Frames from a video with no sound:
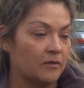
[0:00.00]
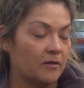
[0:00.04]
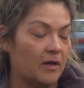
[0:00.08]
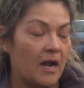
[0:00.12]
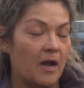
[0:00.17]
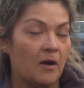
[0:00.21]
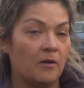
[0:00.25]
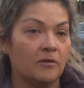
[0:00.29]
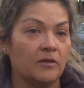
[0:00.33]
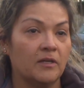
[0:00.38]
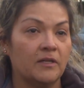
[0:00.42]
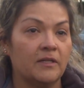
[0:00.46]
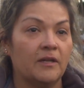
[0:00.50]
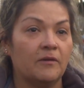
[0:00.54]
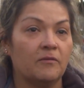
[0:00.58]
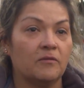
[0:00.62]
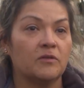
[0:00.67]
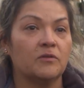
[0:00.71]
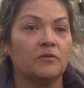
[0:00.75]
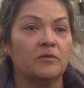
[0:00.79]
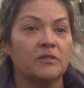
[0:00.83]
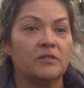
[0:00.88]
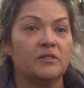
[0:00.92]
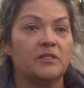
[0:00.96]
ground and they
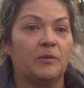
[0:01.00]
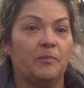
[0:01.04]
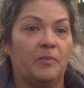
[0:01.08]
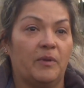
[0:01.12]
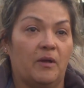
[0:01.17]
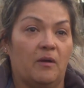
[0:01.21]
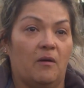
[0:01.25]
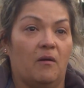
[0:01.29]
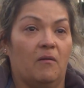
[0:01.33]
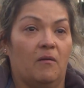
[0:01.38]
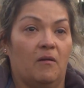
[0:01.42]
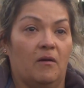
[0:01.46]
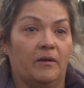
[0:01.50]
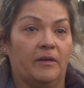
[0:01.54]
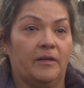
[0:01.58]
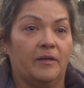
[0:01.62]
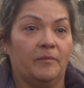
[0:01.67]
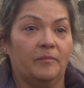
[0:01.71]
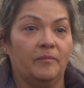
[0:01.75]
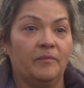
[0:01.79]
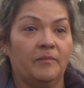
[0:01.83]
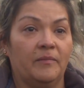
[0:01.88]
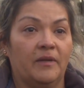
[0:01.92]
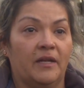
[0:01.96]
were doing CPR on
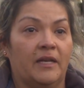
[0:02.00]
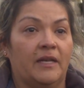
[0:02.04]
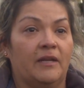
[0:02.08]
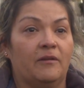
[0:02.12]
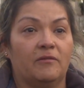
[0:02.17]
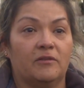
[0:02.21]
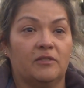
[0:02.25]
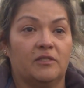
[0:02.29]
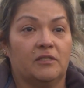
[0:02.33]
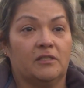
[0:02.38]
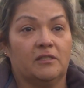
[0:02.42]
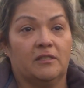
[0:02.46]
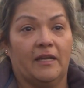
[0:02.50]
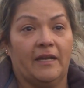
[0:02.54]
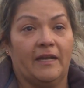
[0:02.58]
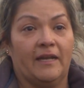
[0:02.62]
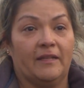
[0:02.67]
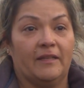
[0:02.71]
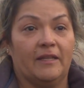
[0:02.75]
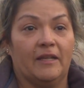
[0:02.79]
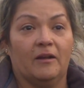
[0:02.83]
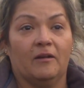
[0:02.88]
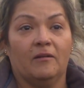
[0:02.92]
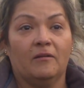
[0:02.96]
him, and he was just
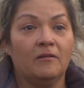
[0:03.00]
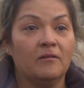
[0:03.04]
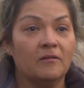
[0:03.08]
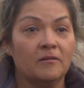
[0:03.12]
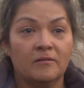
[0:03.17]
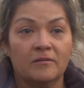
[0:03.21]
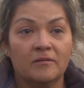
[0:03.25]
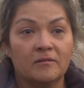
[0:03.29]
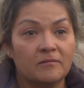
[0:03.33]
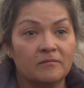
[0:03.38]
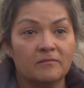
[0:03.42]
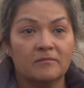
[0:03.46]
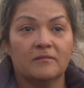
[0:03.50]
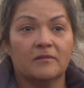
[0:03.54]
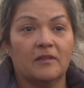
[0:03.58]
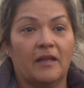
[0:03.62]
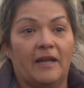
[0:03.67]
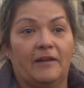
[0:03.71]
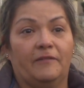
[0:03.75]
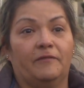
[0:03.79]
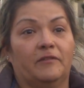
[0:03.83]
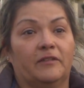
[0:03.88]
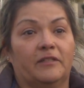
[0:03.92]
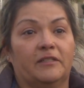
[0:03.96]
laying there,
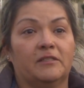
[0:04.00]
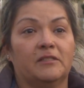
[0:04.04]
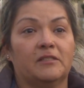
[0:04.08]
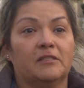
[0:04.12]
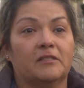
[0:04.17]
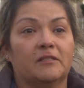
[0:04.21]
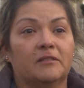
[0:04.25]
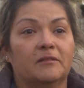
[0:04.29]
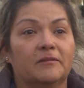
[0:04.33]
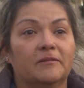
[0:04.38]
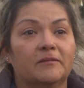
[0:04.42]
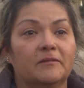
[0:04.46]
lifeless.